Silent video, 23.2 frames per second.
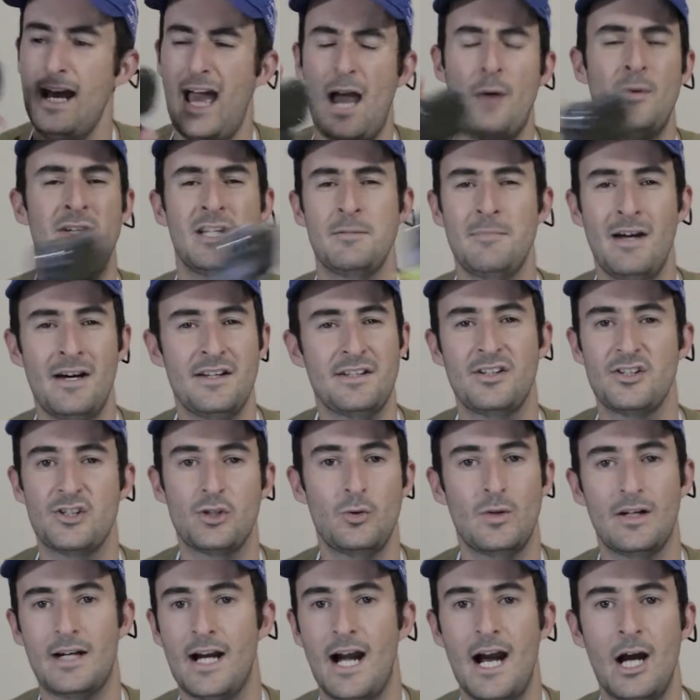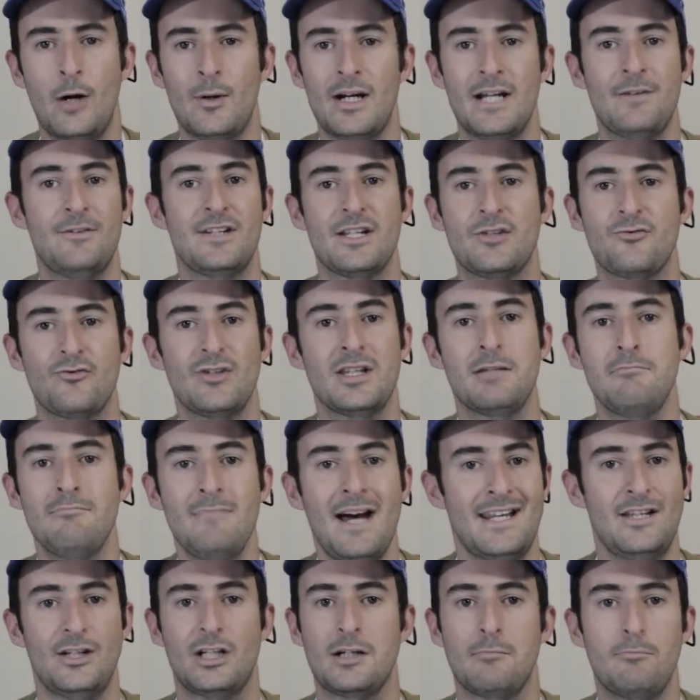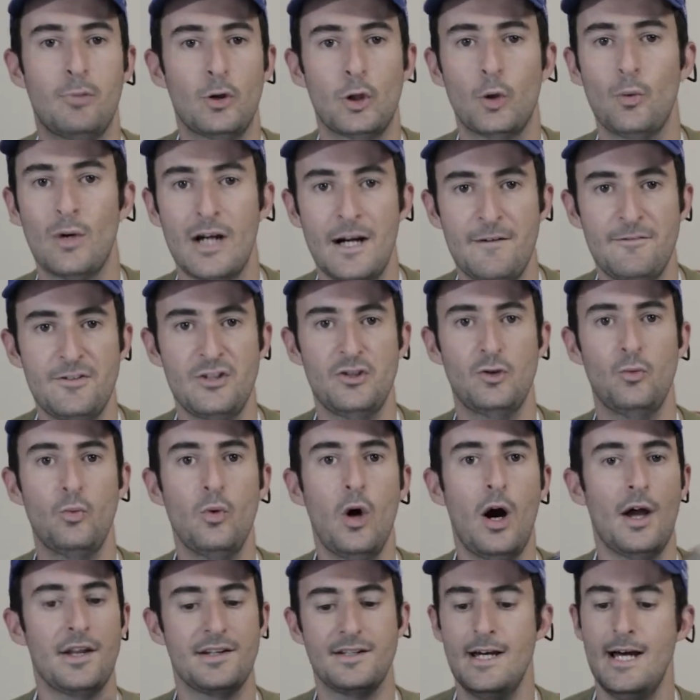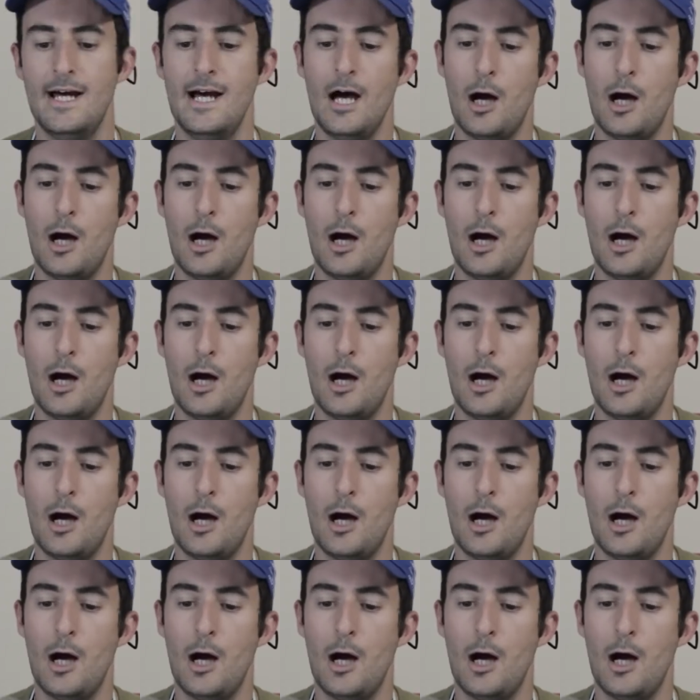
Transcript: And when you're mounting it to a car or whatever, it doesn't really matter. You can put it wherever you want.